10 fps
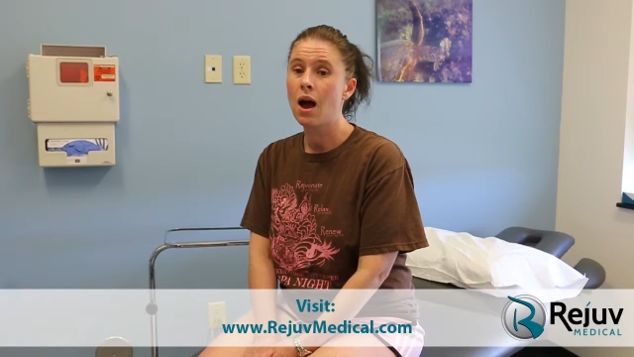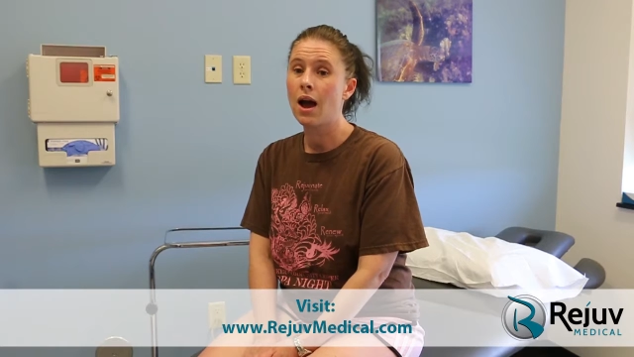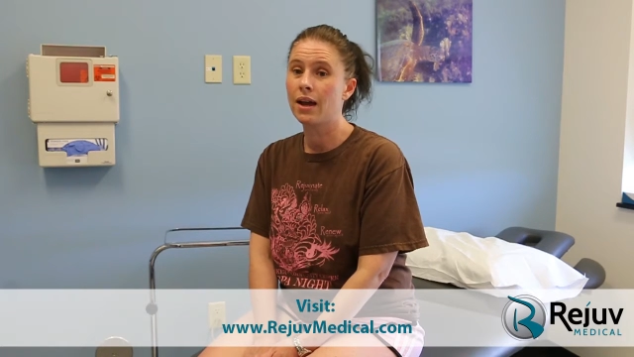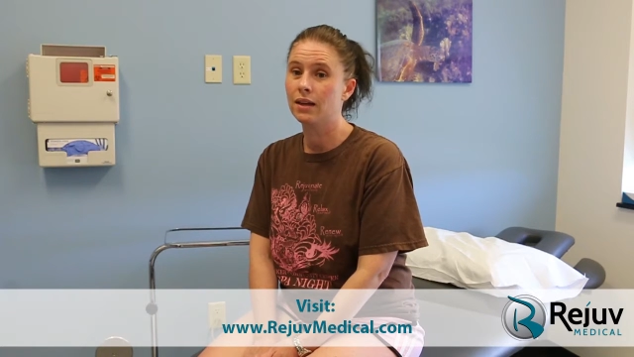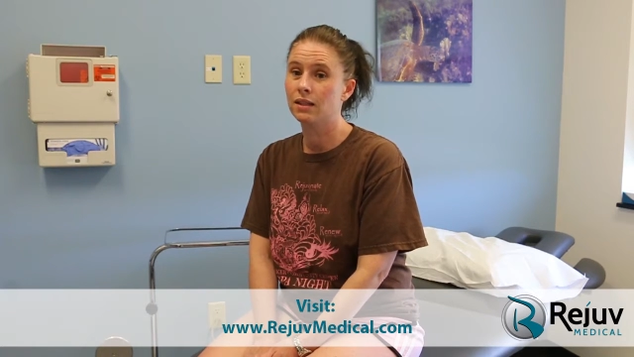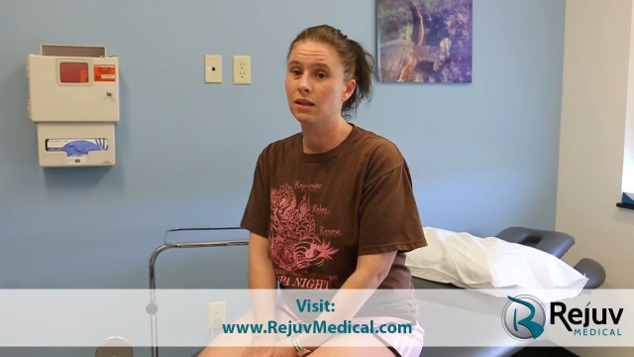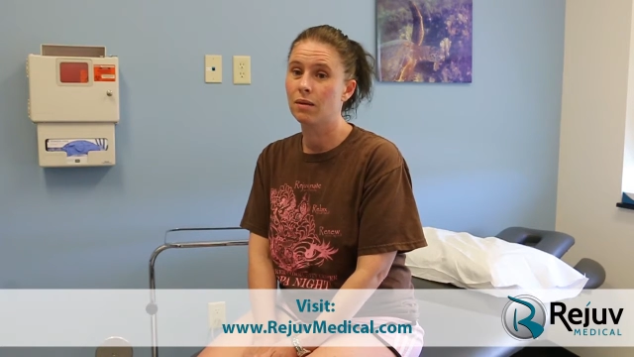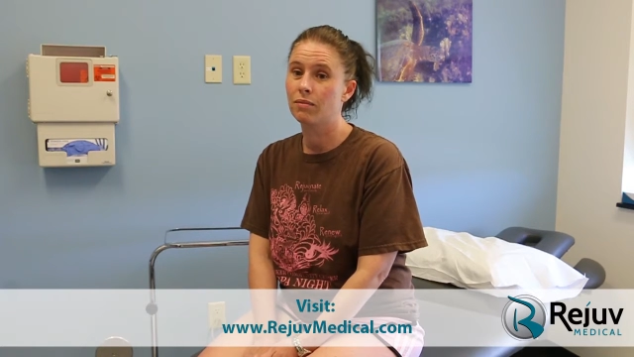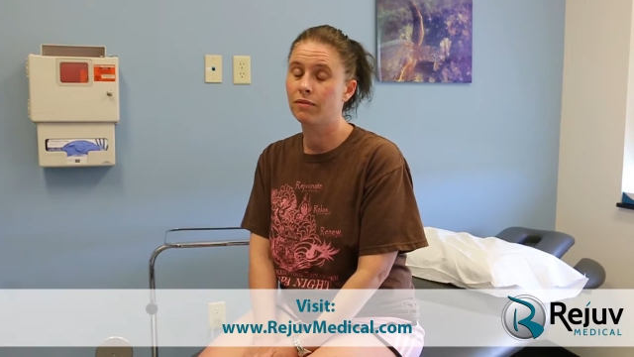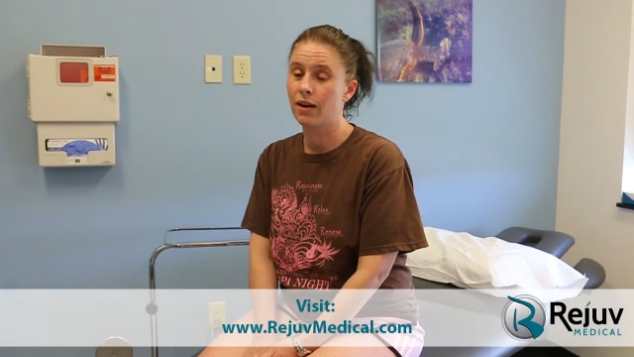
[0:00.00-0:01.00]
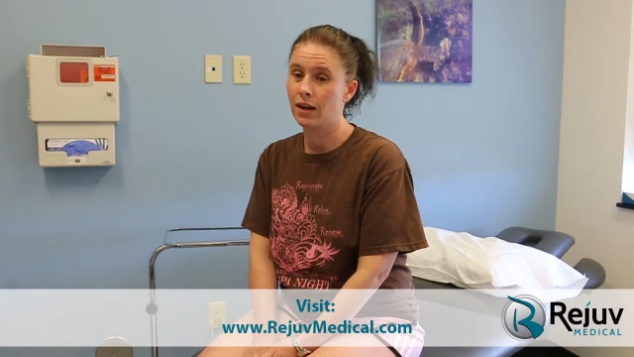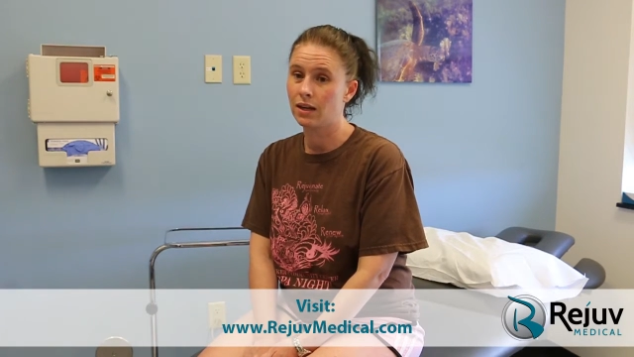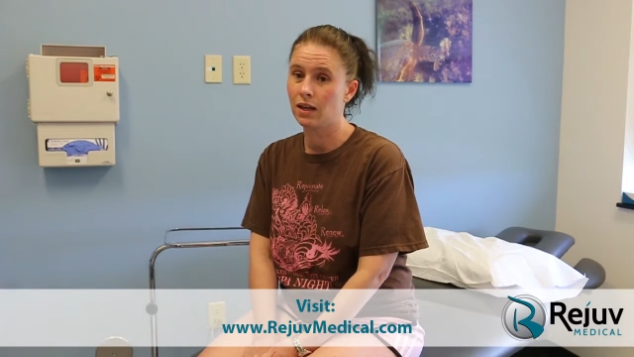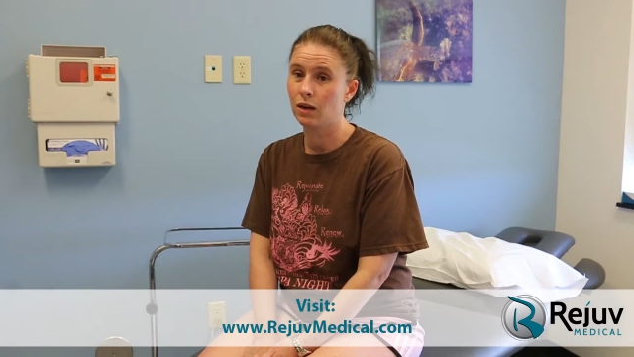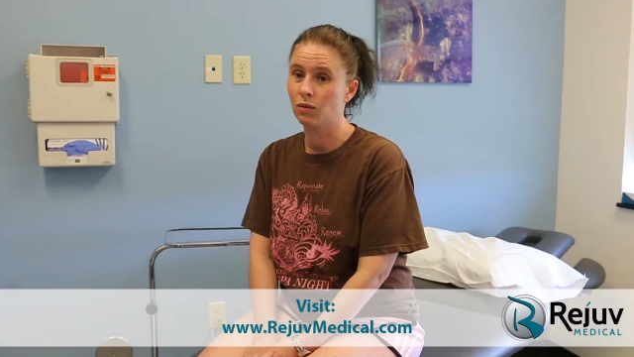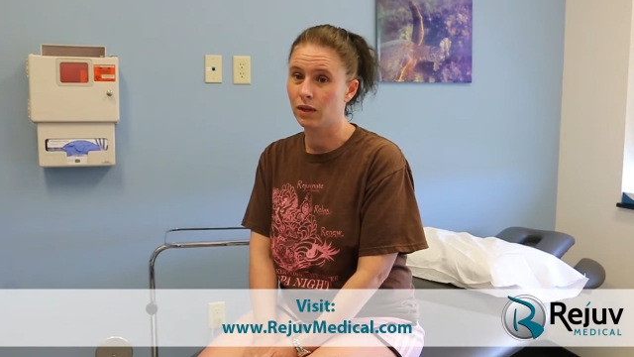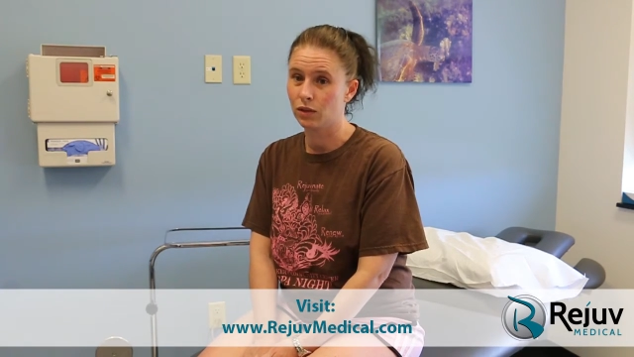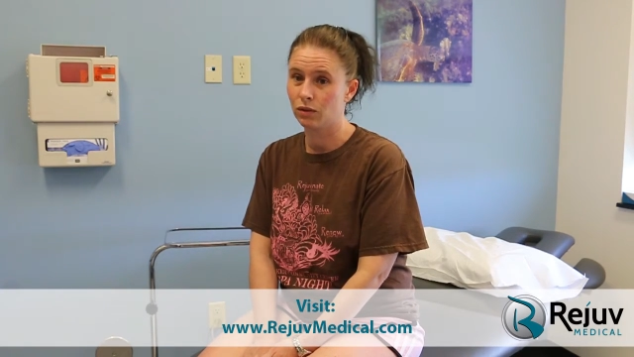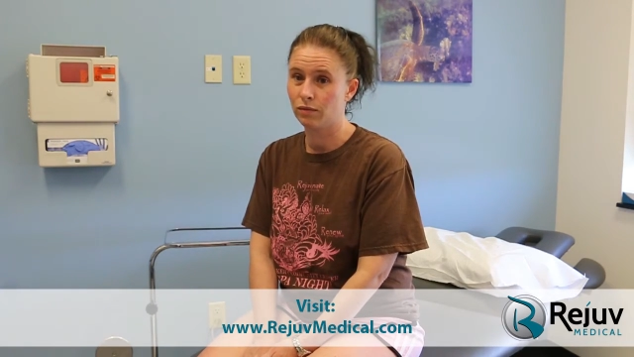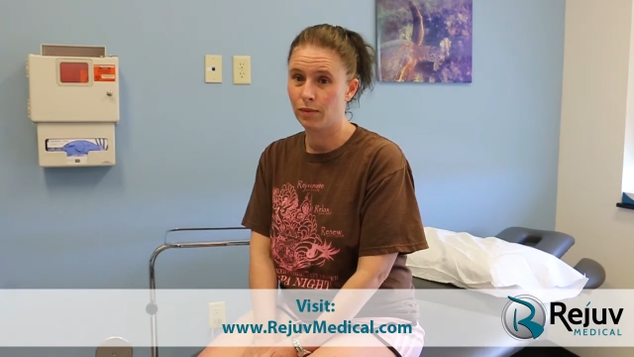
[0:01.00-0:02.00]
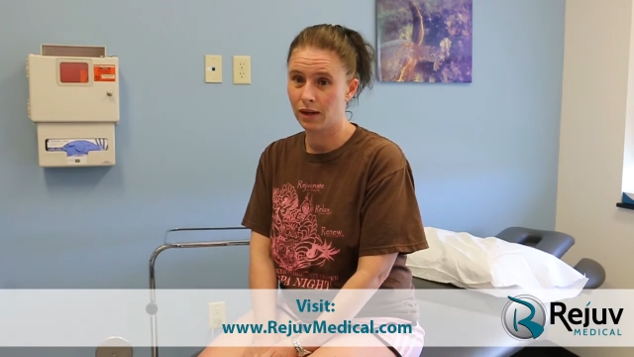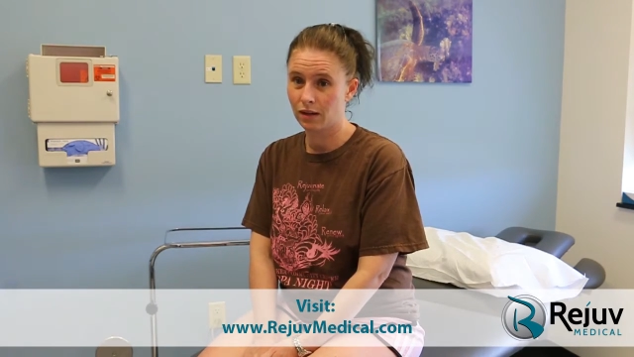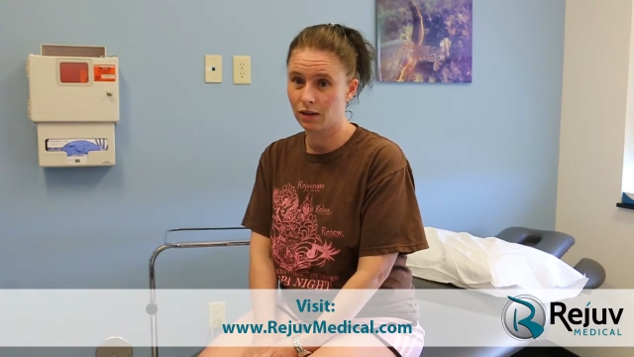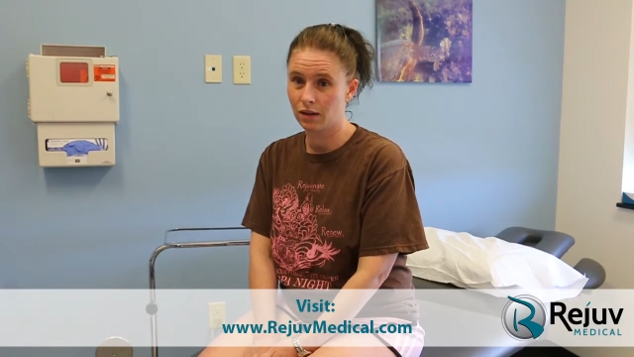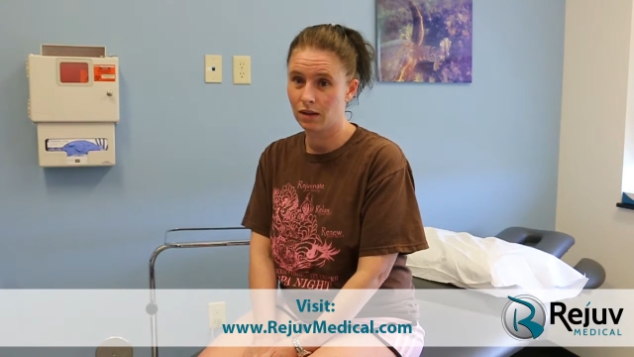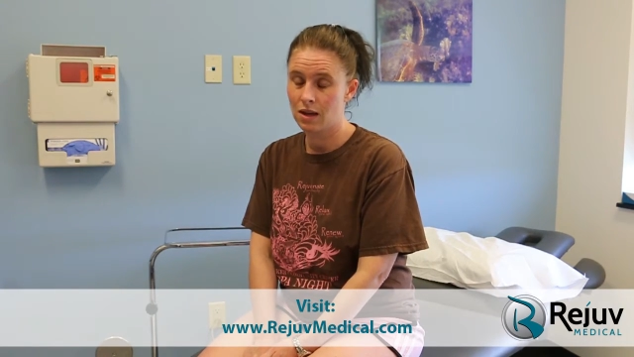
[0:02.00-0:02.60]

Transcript: I ended up finding Rejuv Medical.